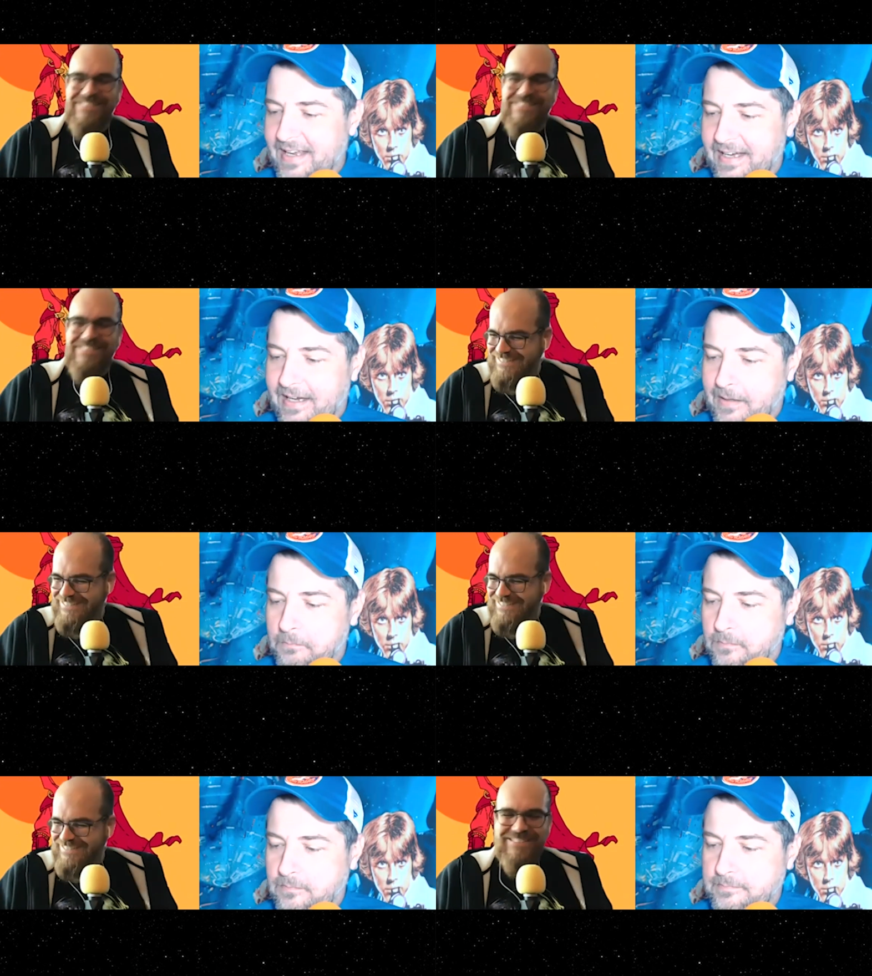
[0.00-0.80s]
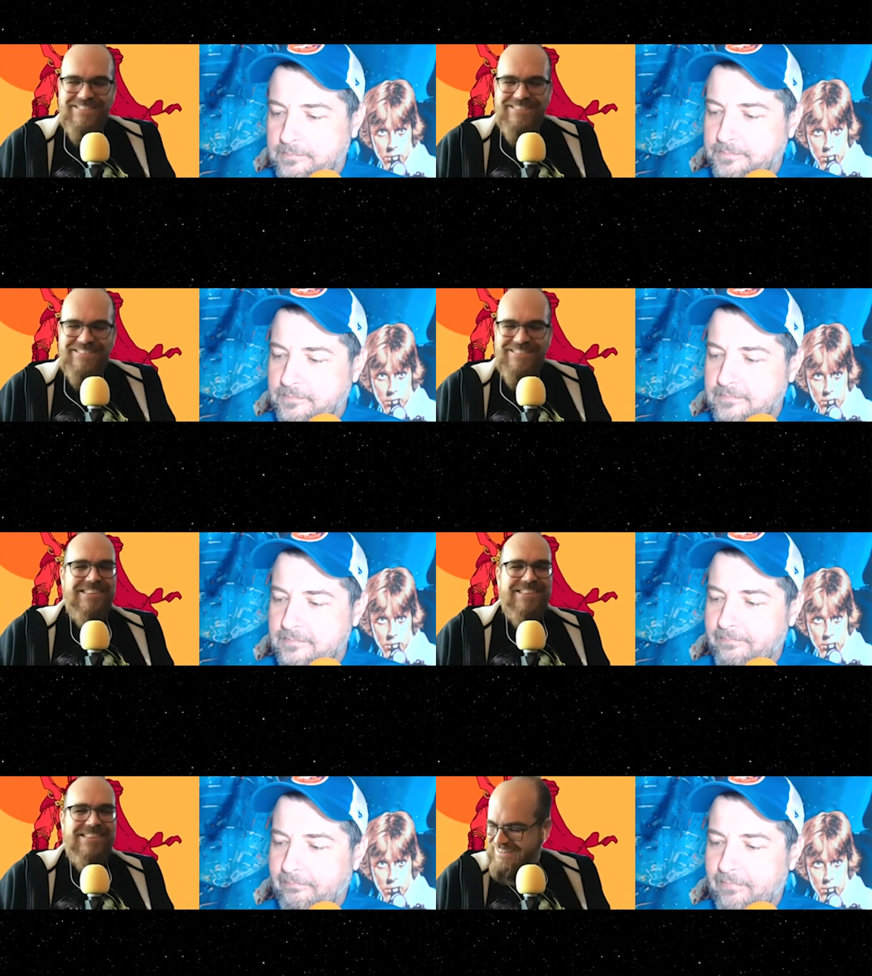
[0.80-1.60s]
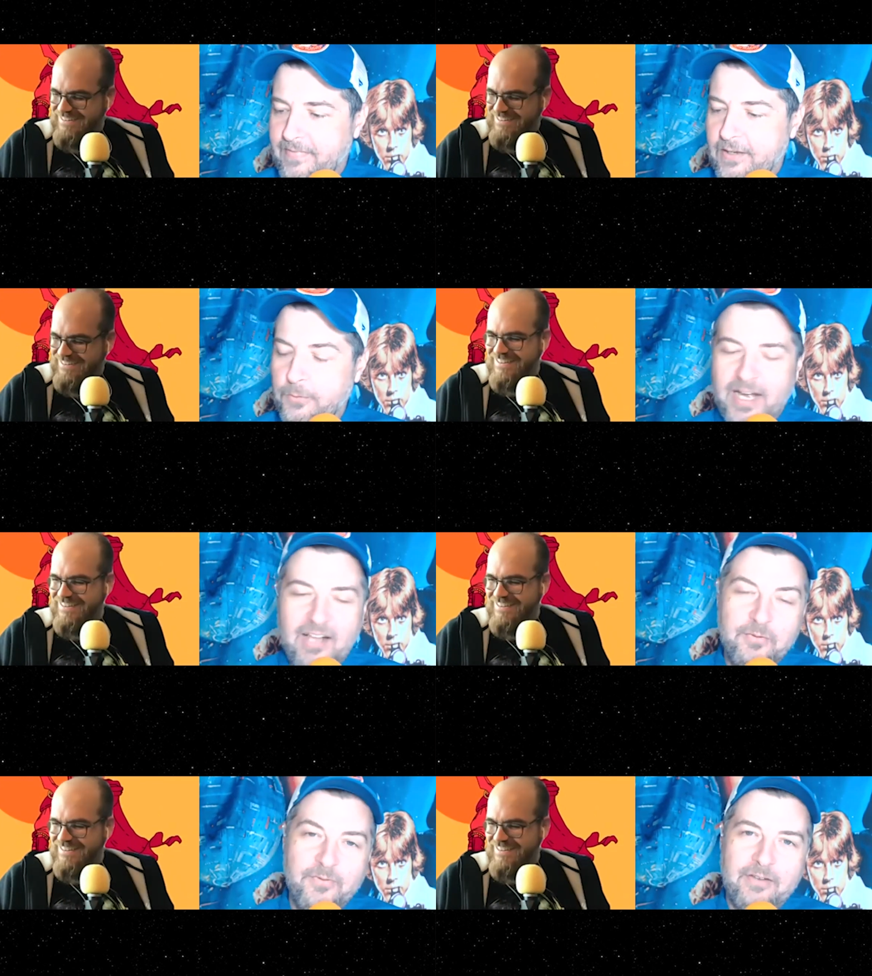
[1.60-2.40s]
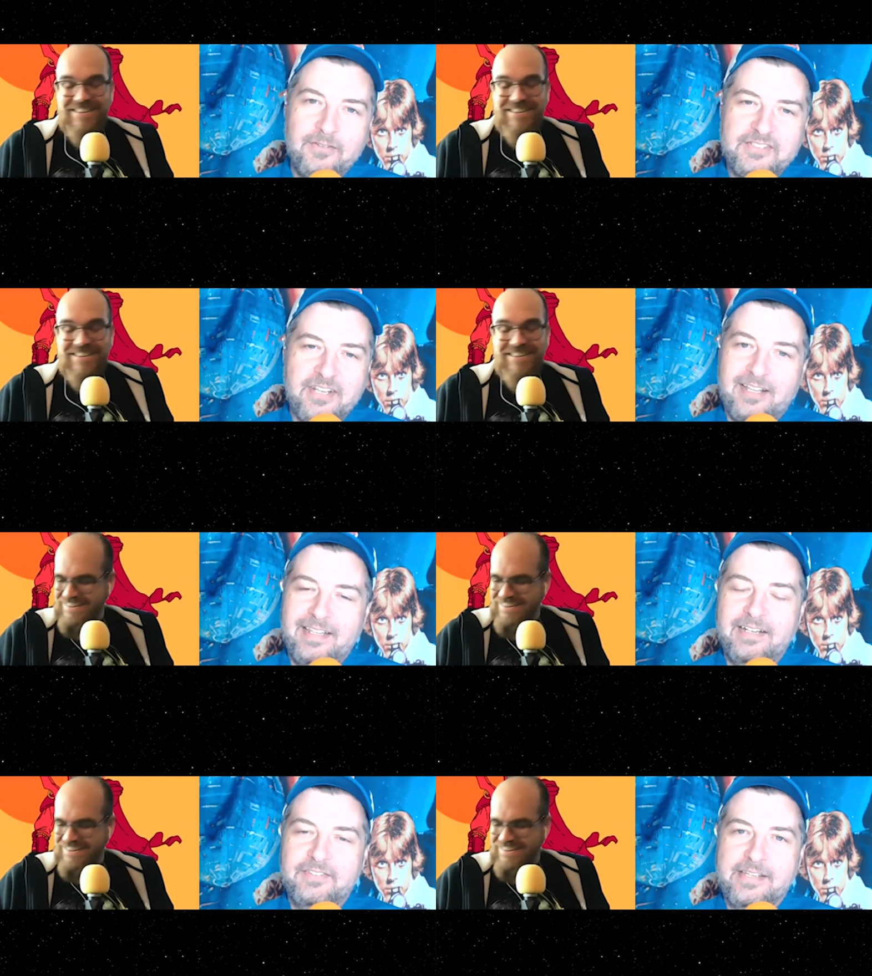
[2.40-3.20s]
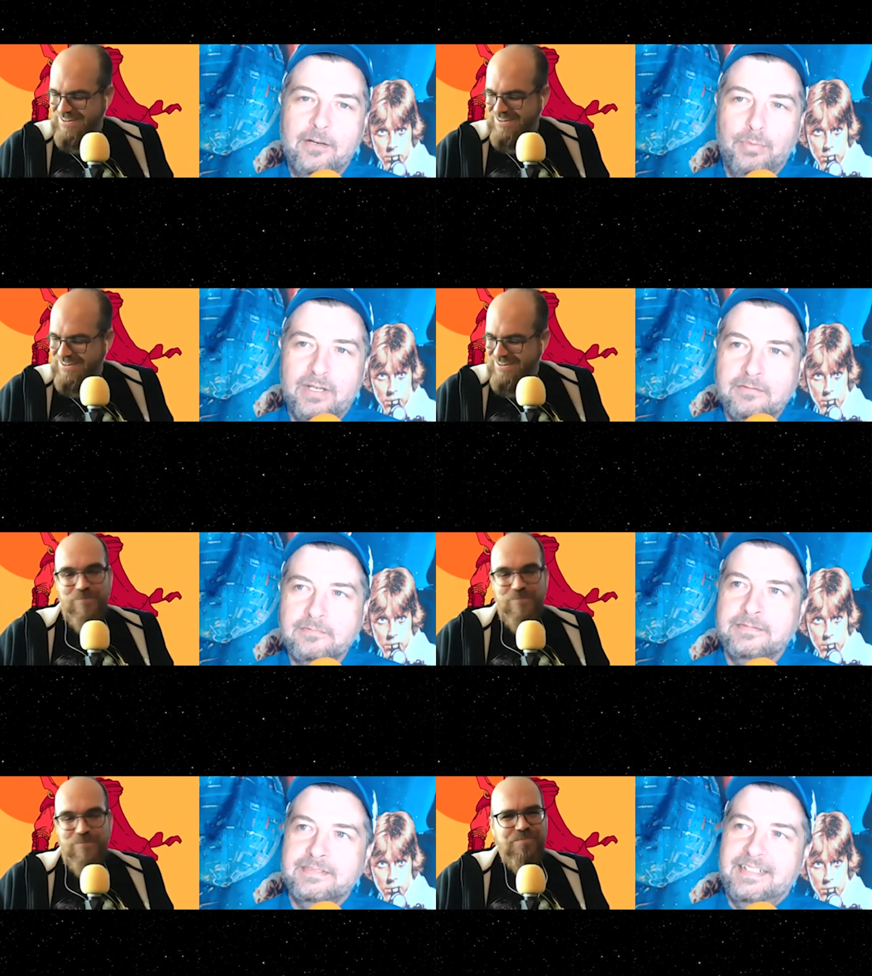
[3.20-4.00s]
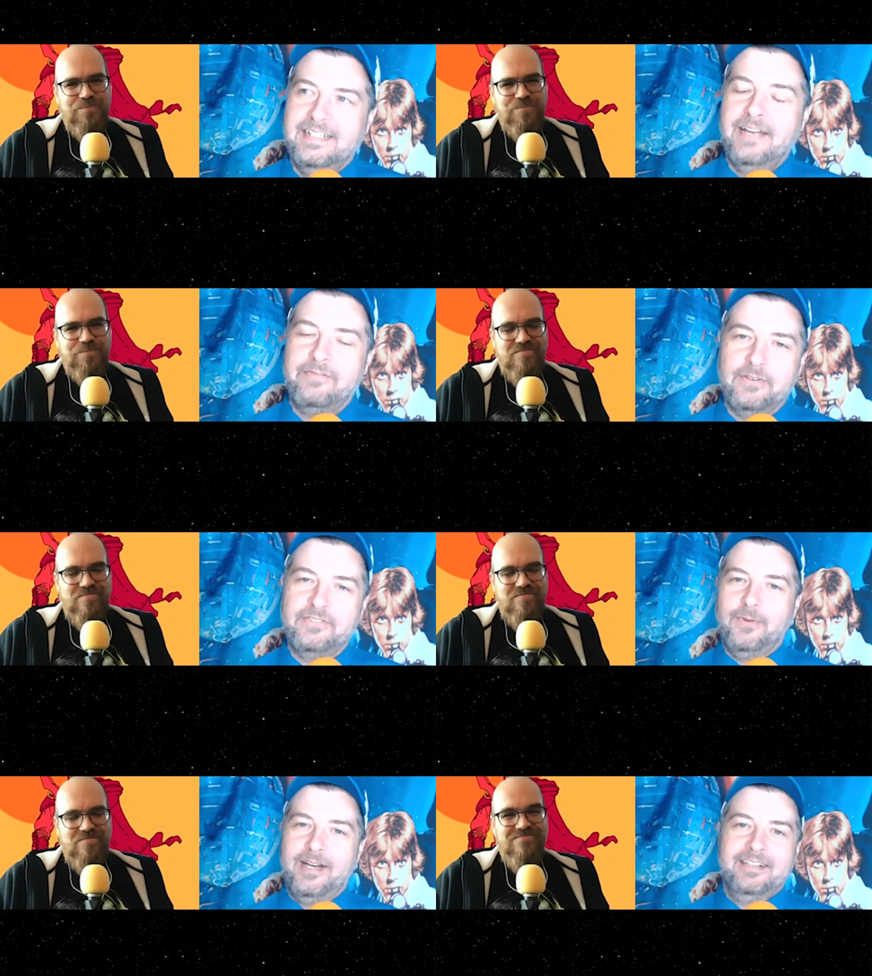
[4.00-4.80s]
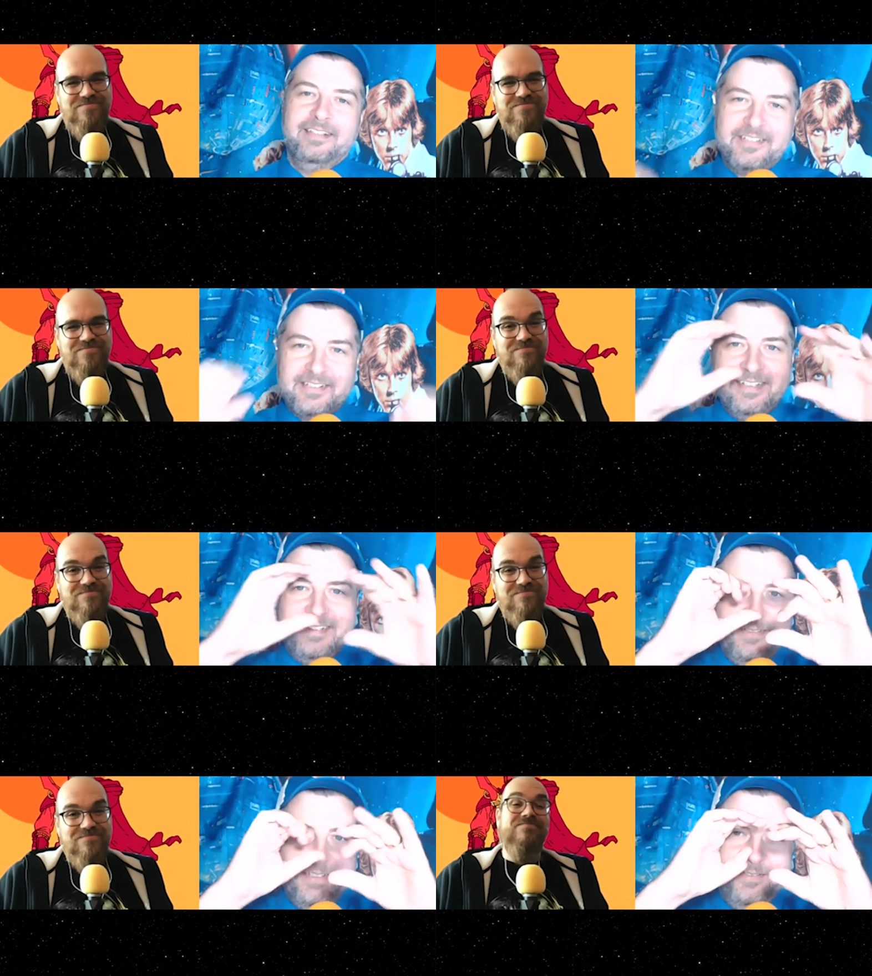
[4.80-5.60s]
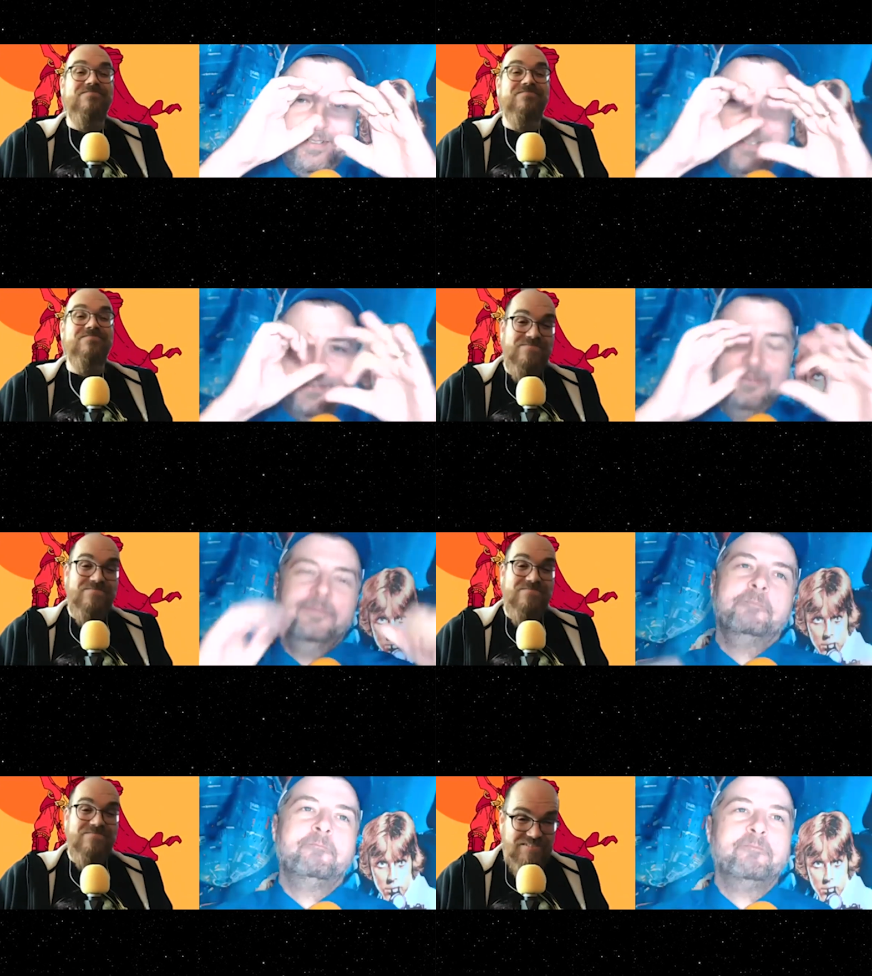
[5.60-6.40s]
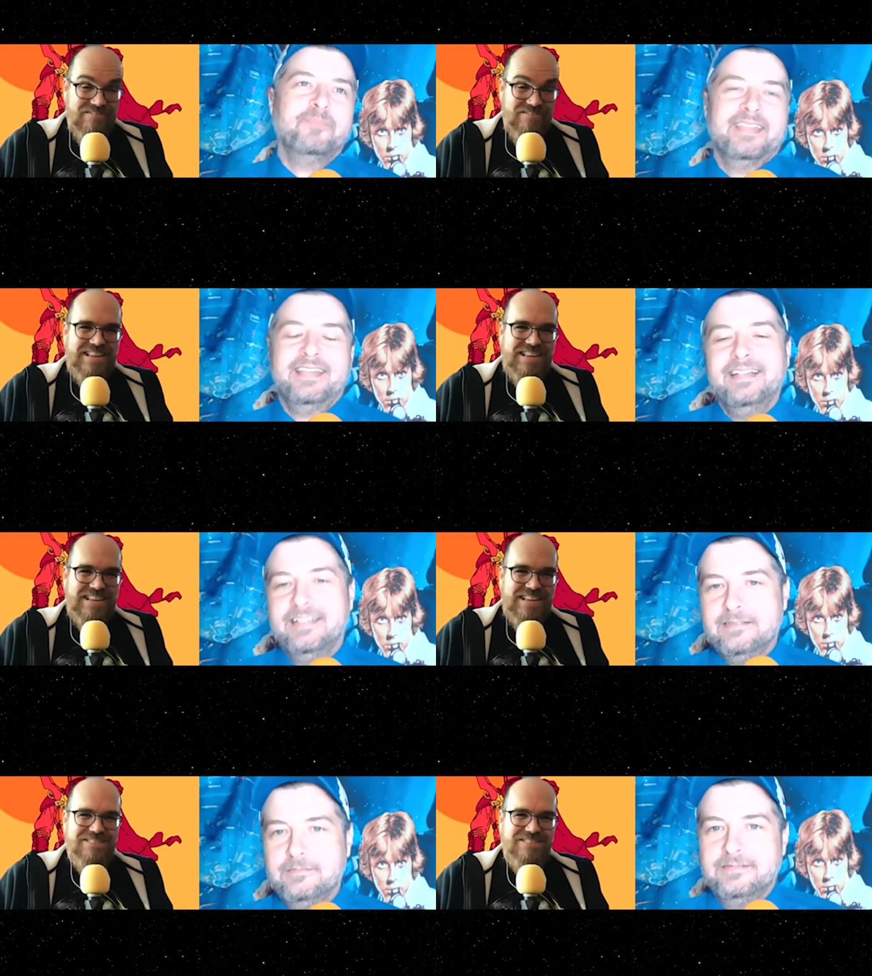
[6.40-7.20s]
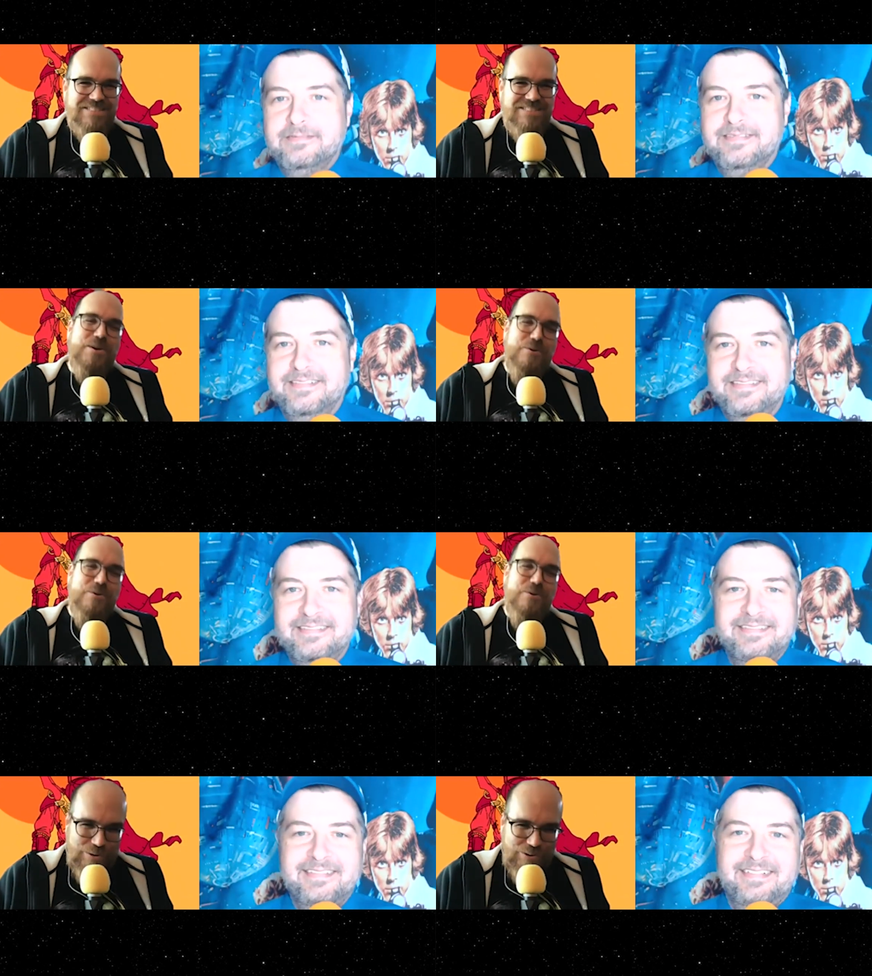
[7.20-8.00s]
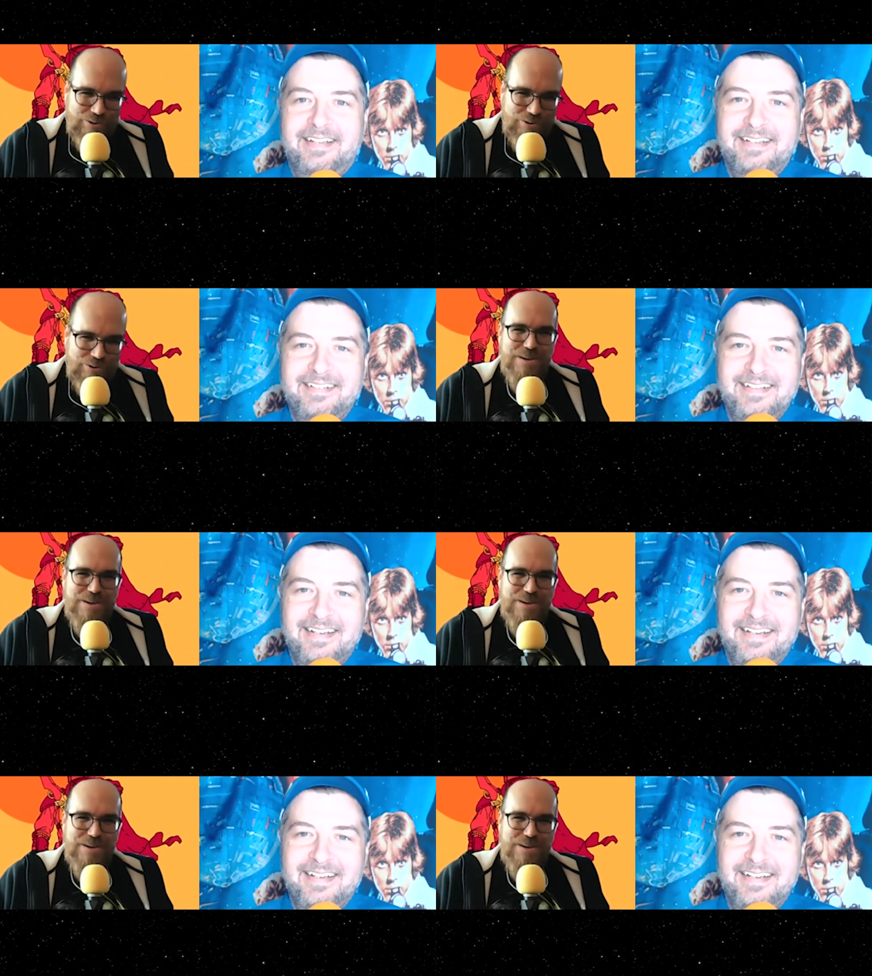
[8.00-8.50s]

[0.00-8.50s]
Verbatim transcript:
Speaker 1: um, it'd be awesome if that was just a kaleidoscope. Every once in a while, mm. he was hmm. just like do do do do. Baby Yoda switched it. Baby Yoda has